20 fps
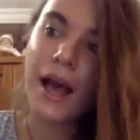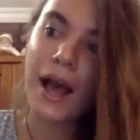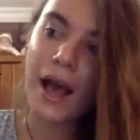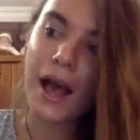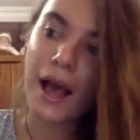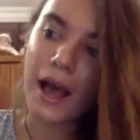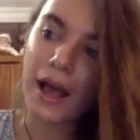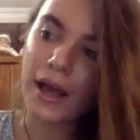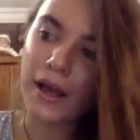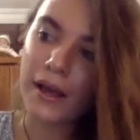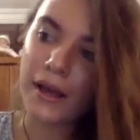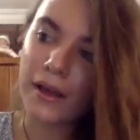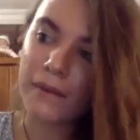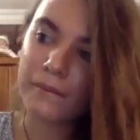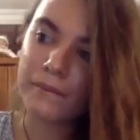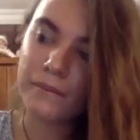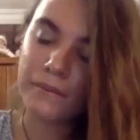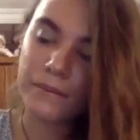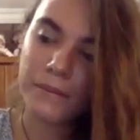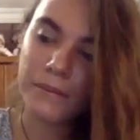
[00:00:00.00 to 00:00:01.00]

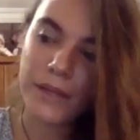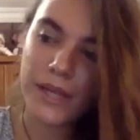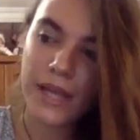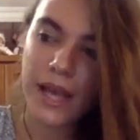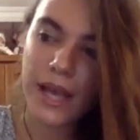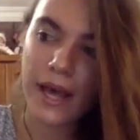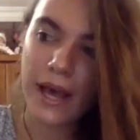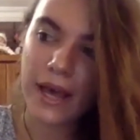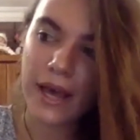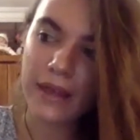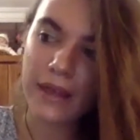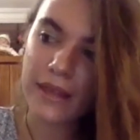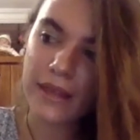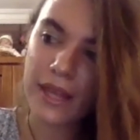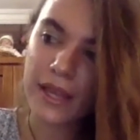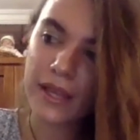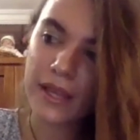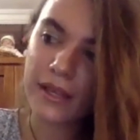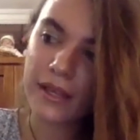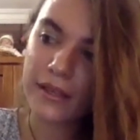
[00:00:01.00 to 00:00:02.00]
But yeah, I
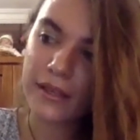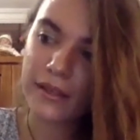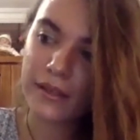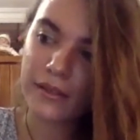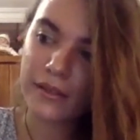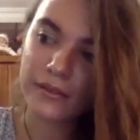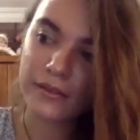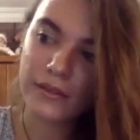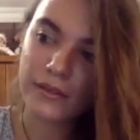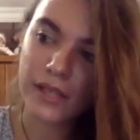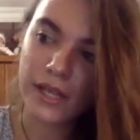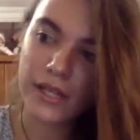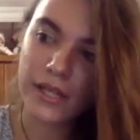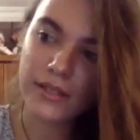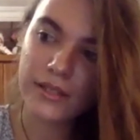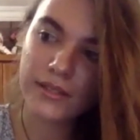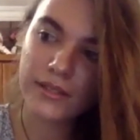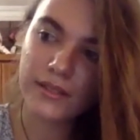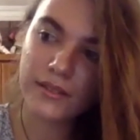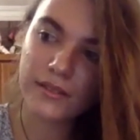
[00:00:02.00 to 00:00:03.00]
think
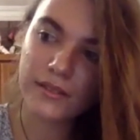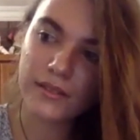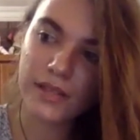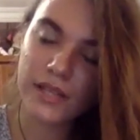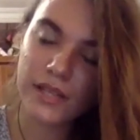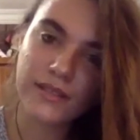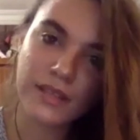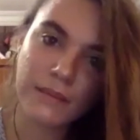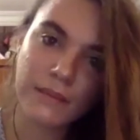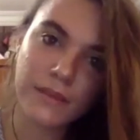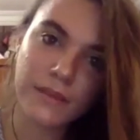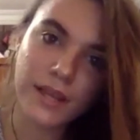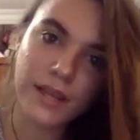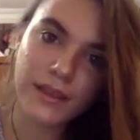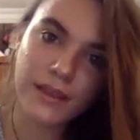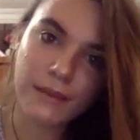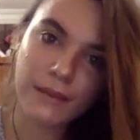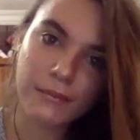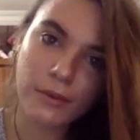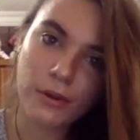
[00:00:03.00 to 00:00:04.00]
it's something
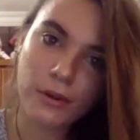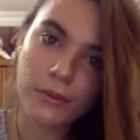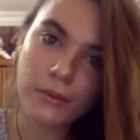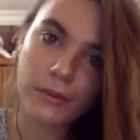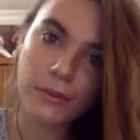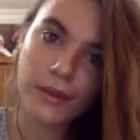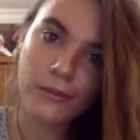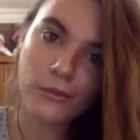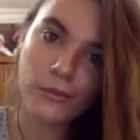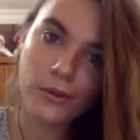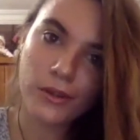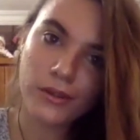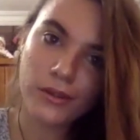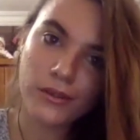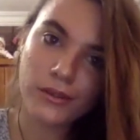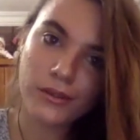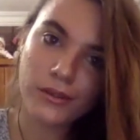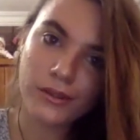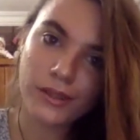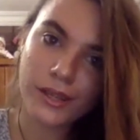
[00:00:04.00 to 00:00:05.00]
that probably
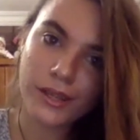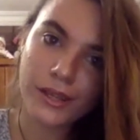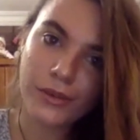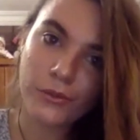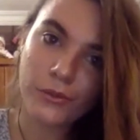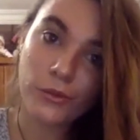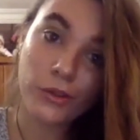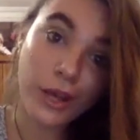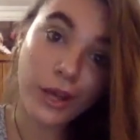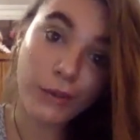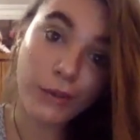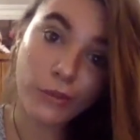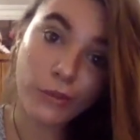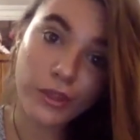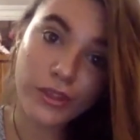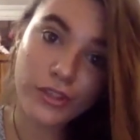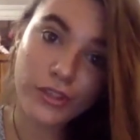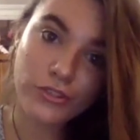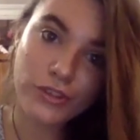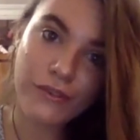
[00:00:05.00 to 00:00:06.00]
will come
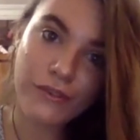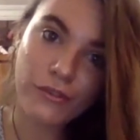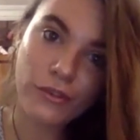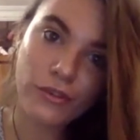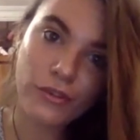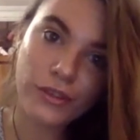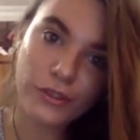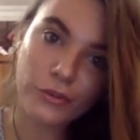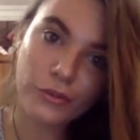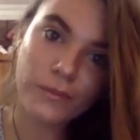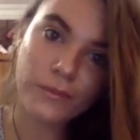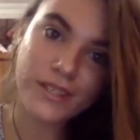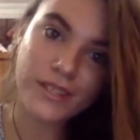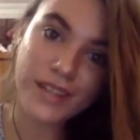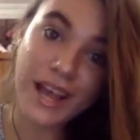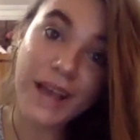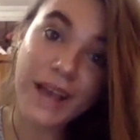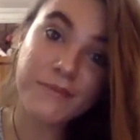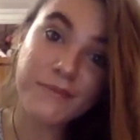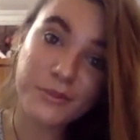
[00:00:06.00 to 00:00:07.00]
with the travel. There will be
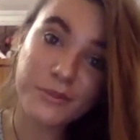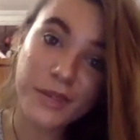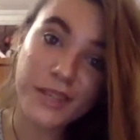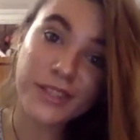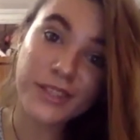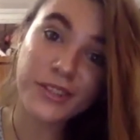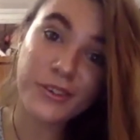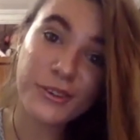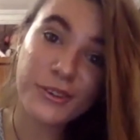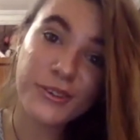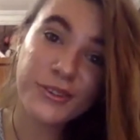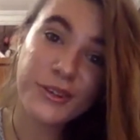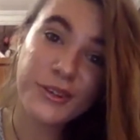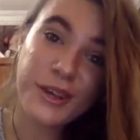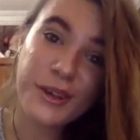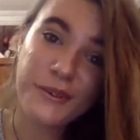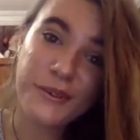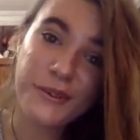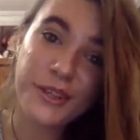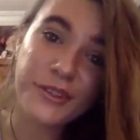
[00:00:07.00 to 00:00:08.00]
times when you're
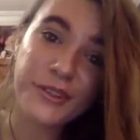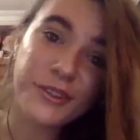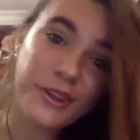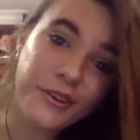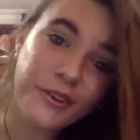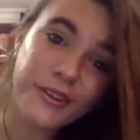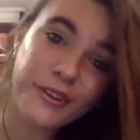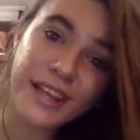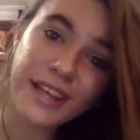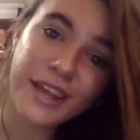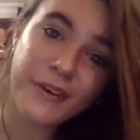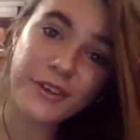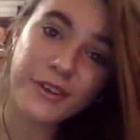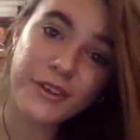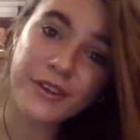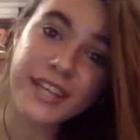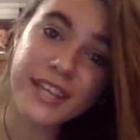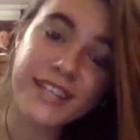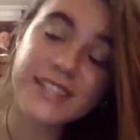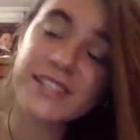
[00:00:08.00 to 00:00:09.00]
lonely, or
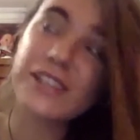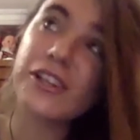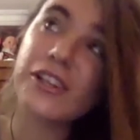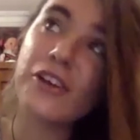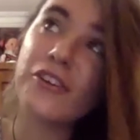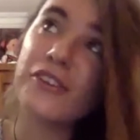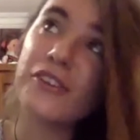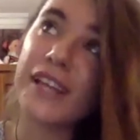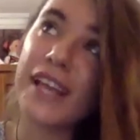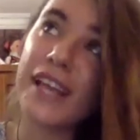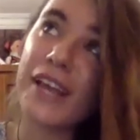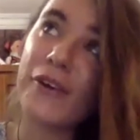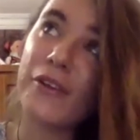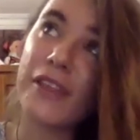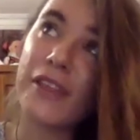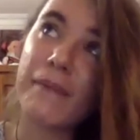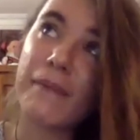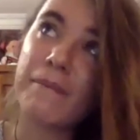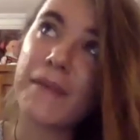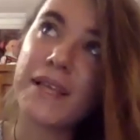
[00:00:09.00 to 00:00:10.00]
your kids are lonely, or
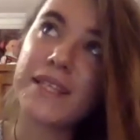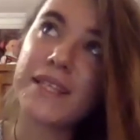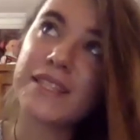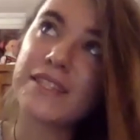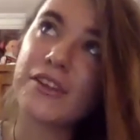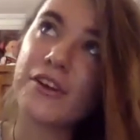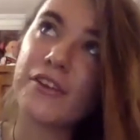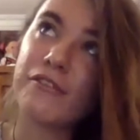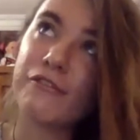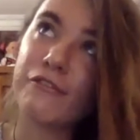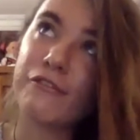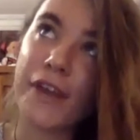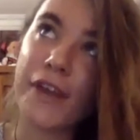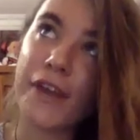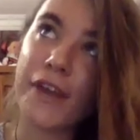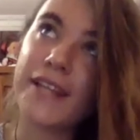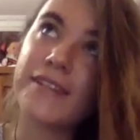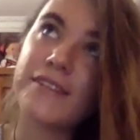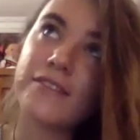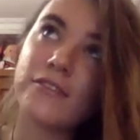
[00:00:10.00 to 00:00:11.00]
they miss certain
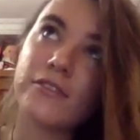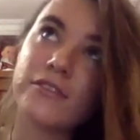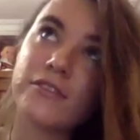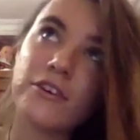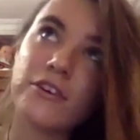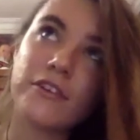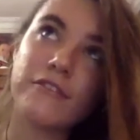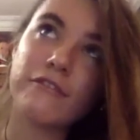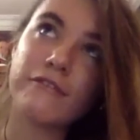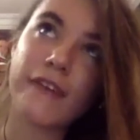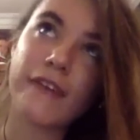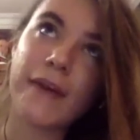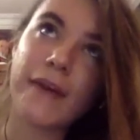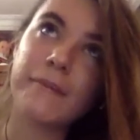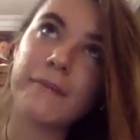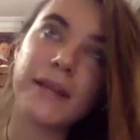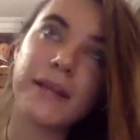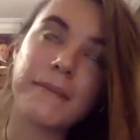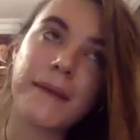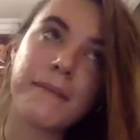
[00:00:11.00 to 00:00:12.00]
friends or certain
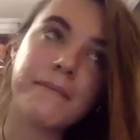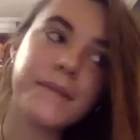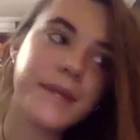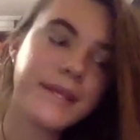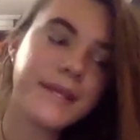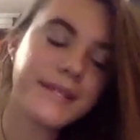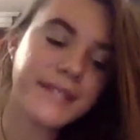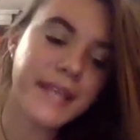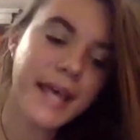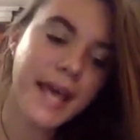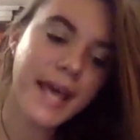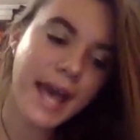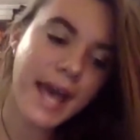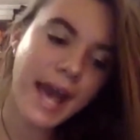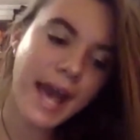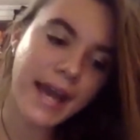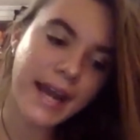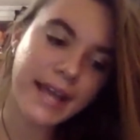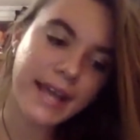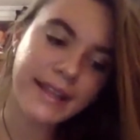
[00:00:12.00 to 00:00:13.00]
family members.
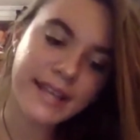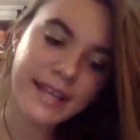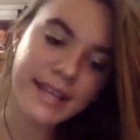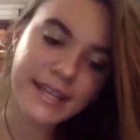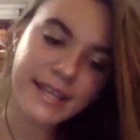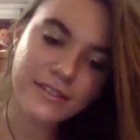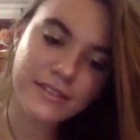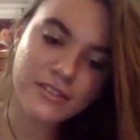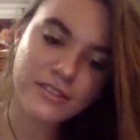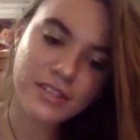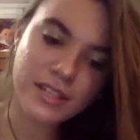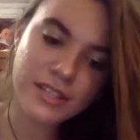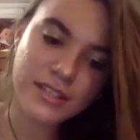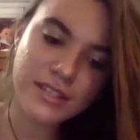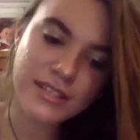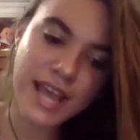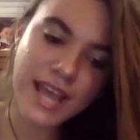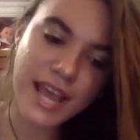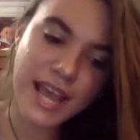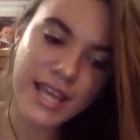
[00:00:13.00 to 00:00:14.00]
And I think it's
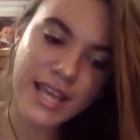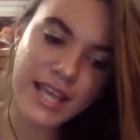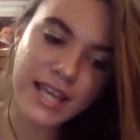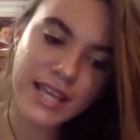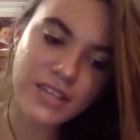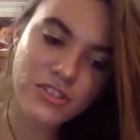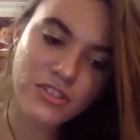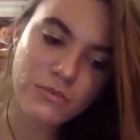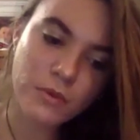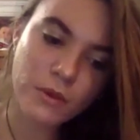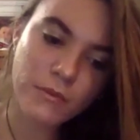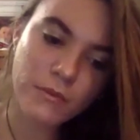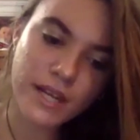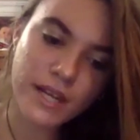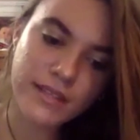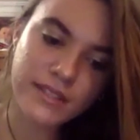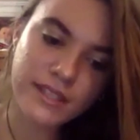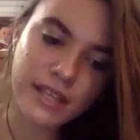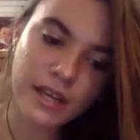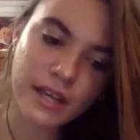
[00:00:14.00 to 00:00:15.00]
just taking each moment
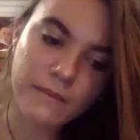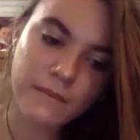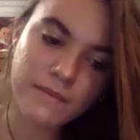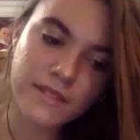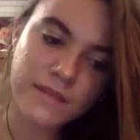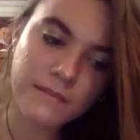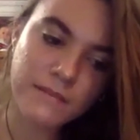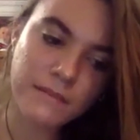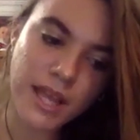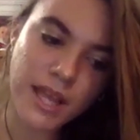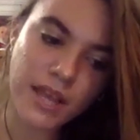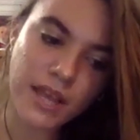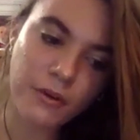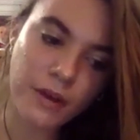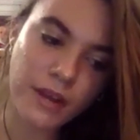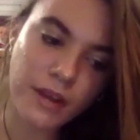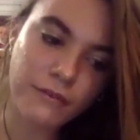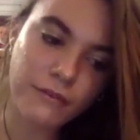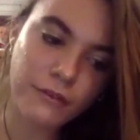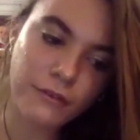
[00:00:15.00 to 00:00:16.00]
as it comes and being
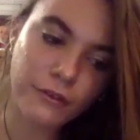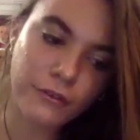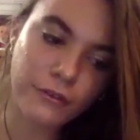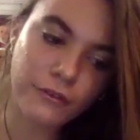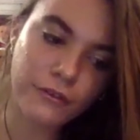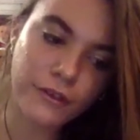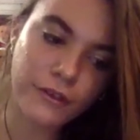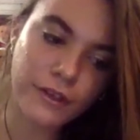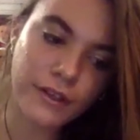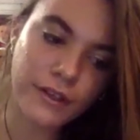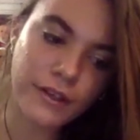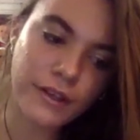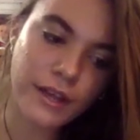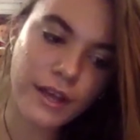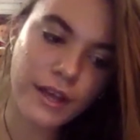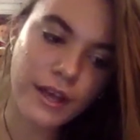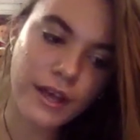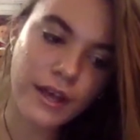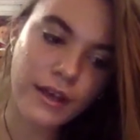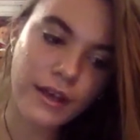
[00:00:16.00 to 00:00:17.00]
grateful for
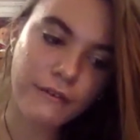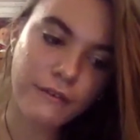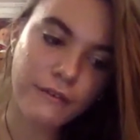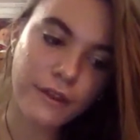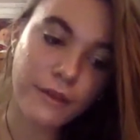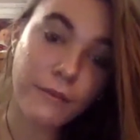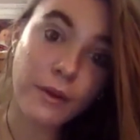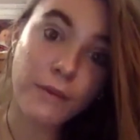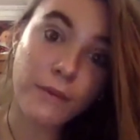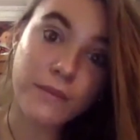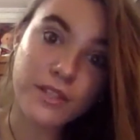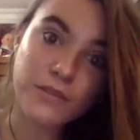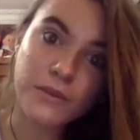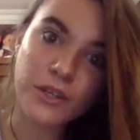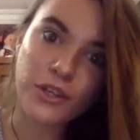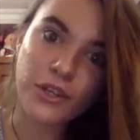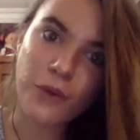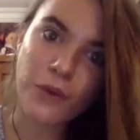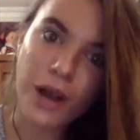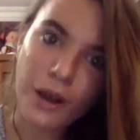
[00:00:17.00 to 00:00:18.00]
the moments
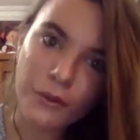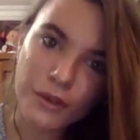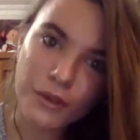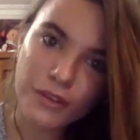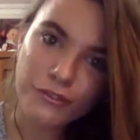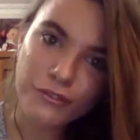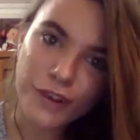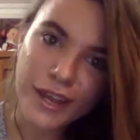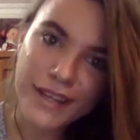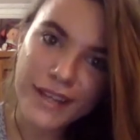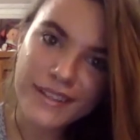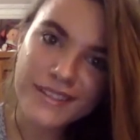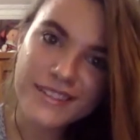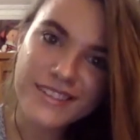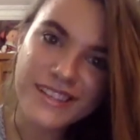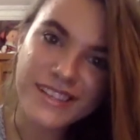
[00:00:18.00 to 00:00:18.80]
when you are with friends.